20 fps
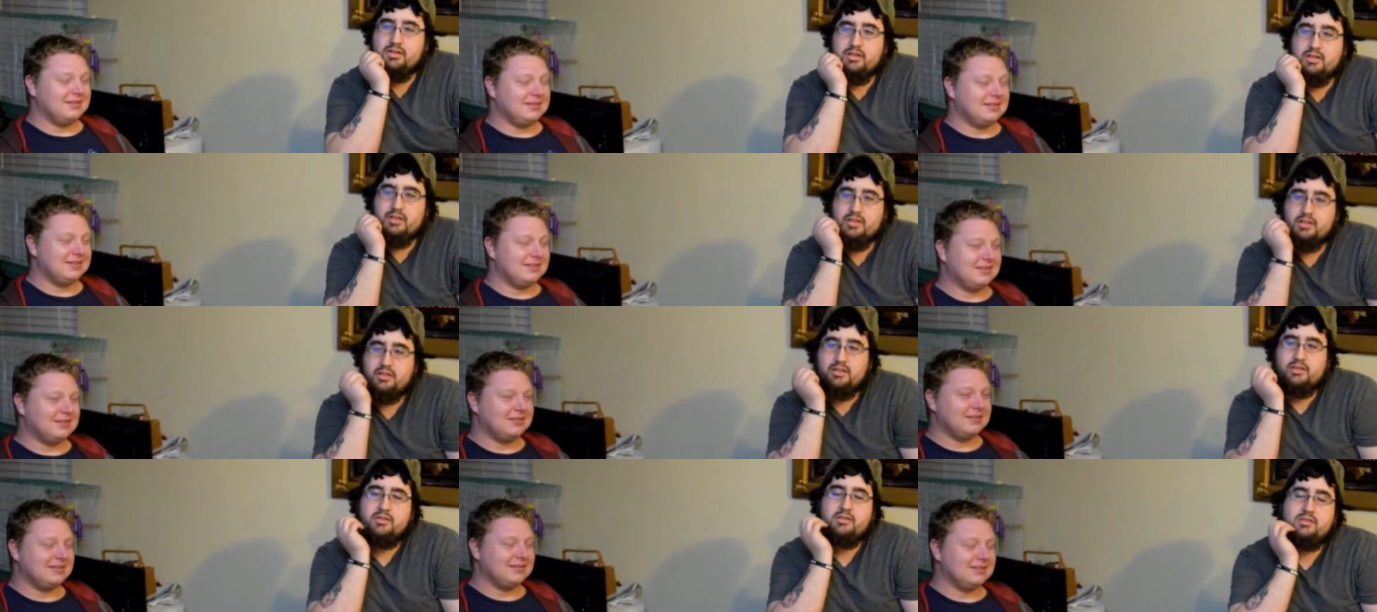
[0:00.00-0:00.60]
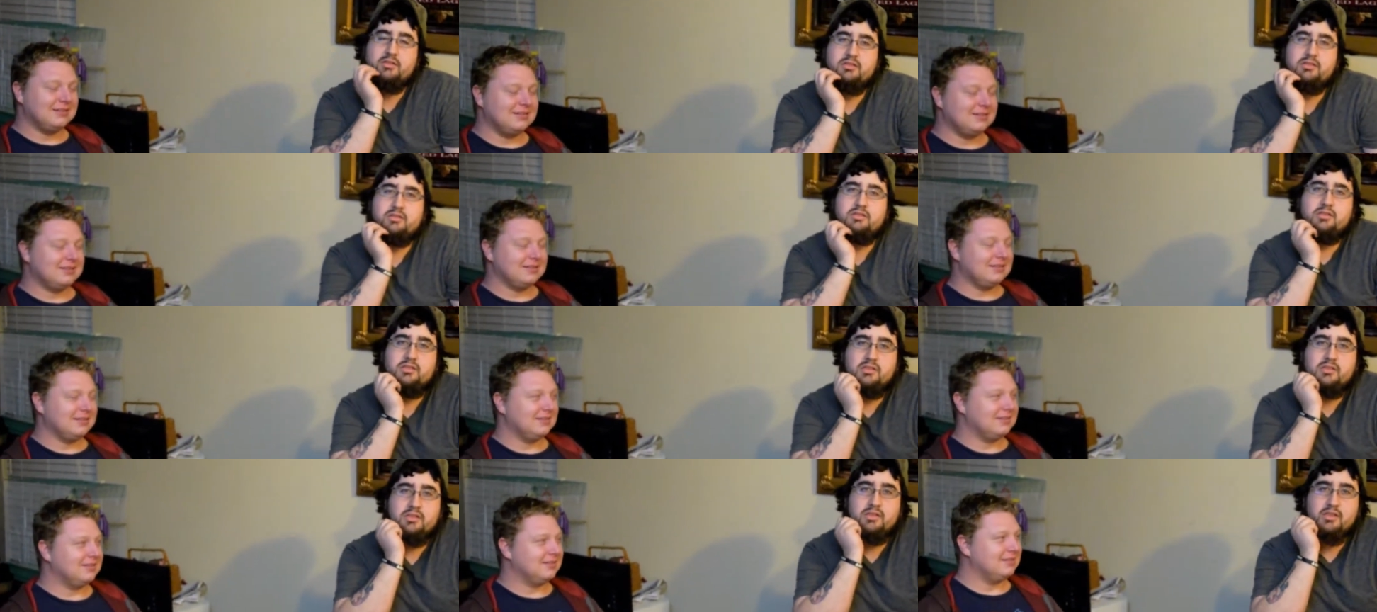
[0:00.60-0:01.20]
Speaker 1: want to do that
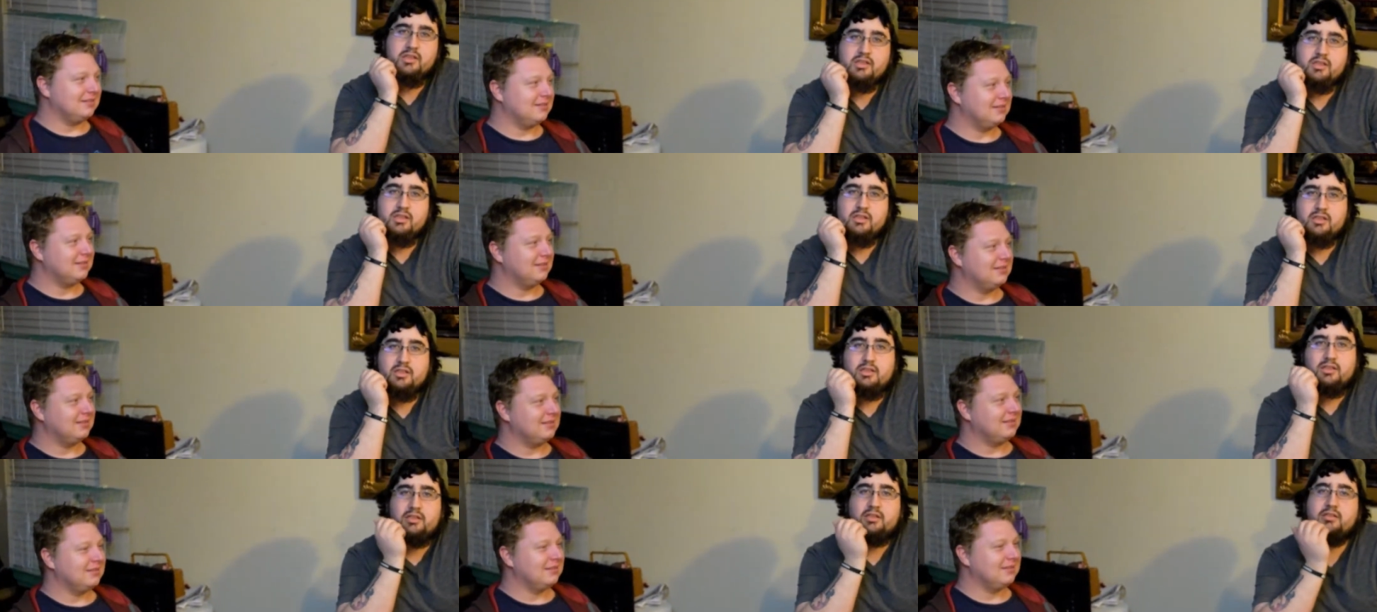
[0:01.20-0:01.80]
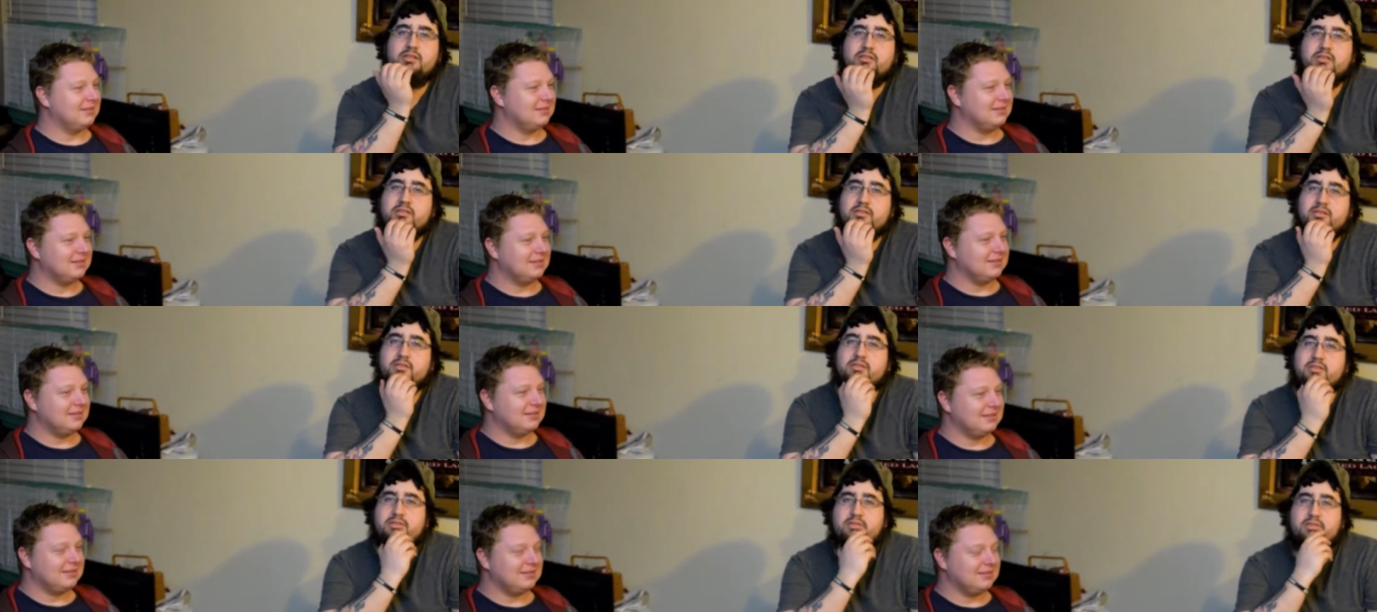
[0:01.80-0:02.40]
because he doesn't know how to.
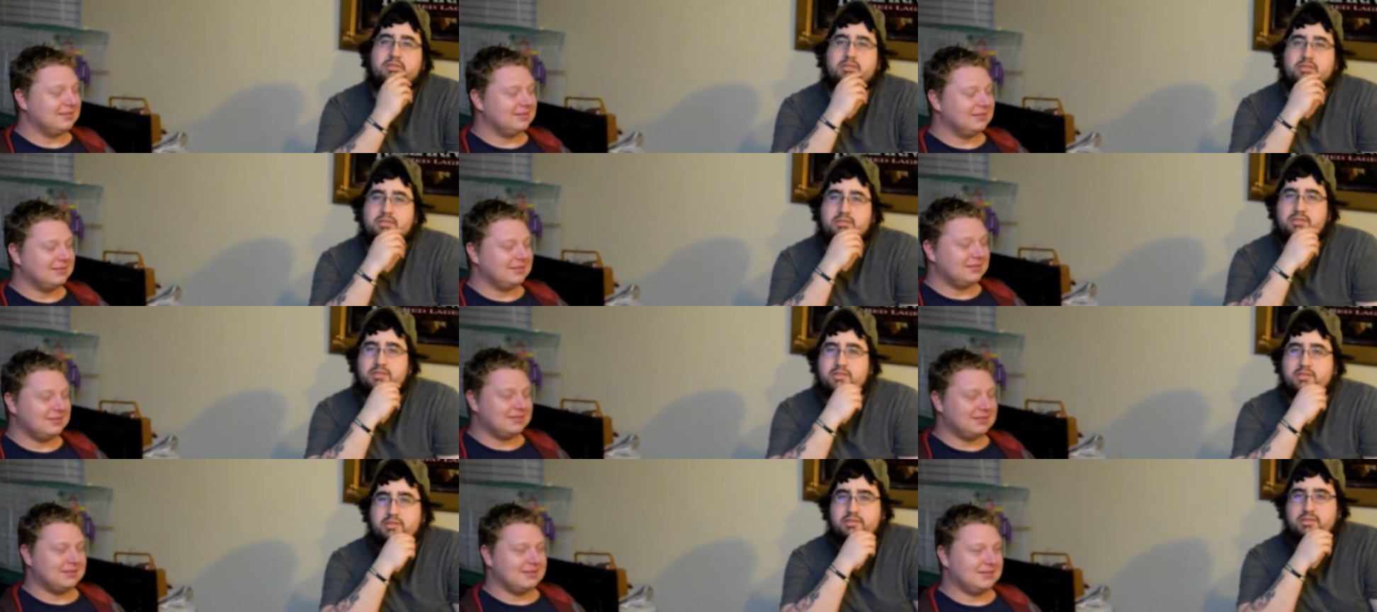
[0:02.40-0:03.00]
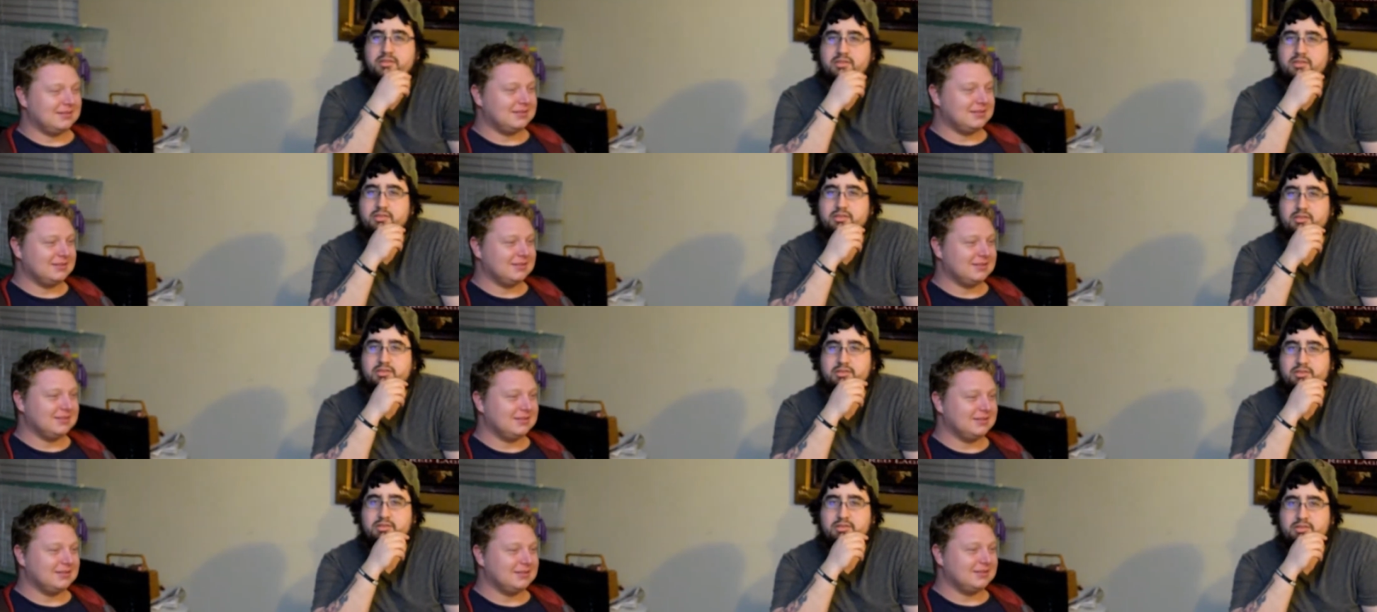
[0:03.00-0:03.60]
So
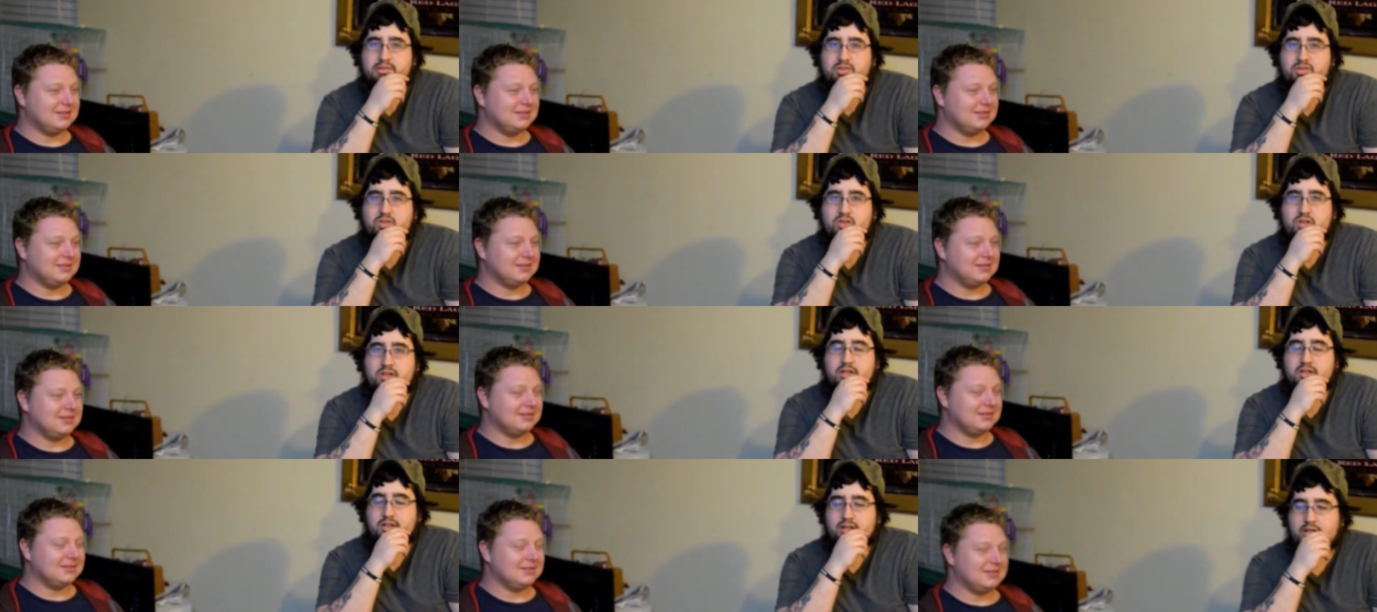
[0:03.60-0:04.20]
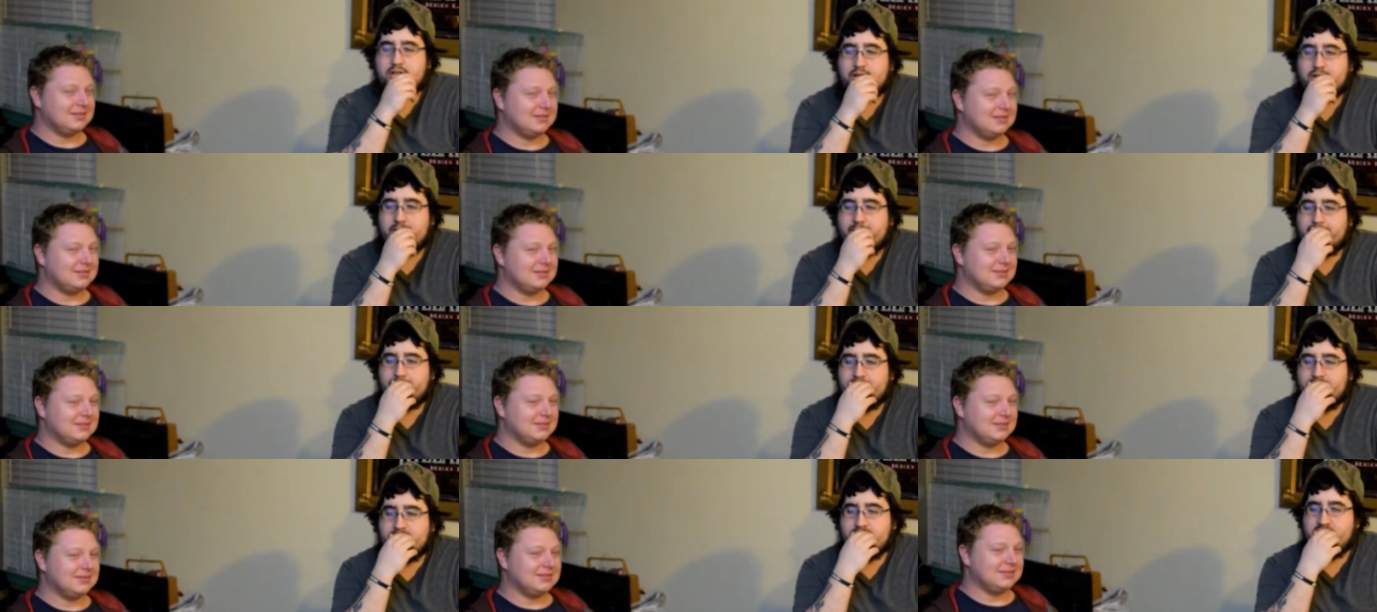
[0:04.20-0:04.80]
there's your proof
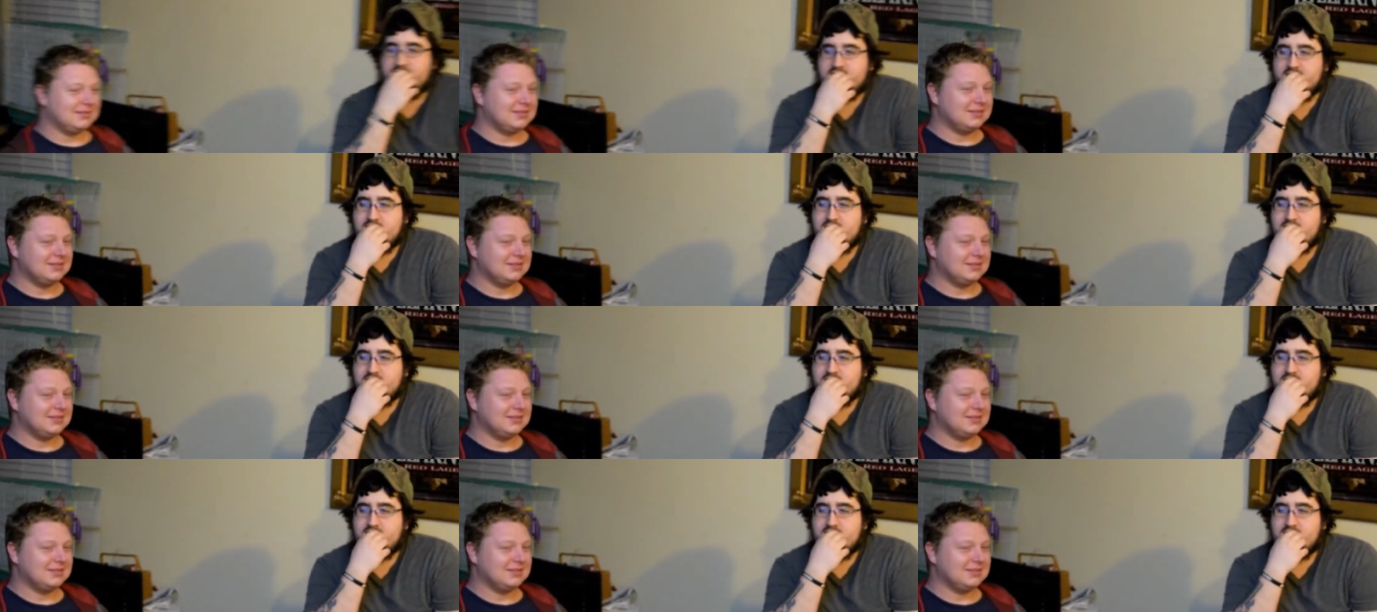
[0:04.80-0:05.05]
right there.